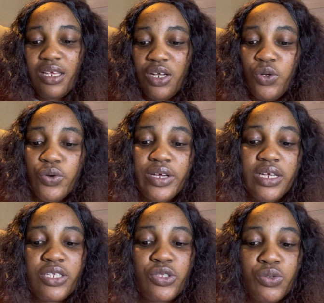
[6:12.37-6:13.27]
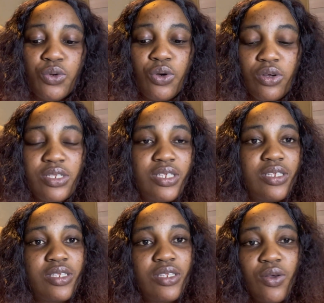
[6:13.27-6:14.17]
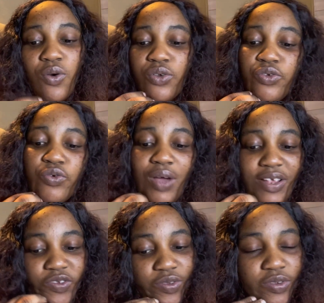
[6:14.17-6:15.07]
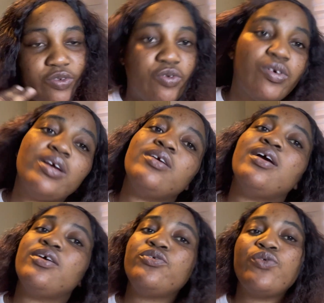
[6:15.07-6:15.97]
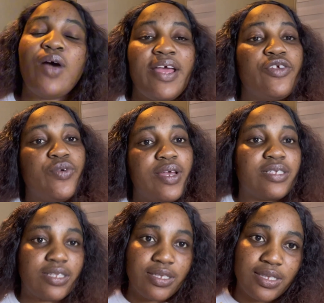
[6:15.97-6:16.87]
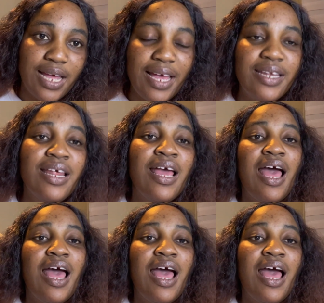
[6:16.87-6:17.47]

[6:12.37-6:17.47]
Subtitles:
look into courses on UI UX design,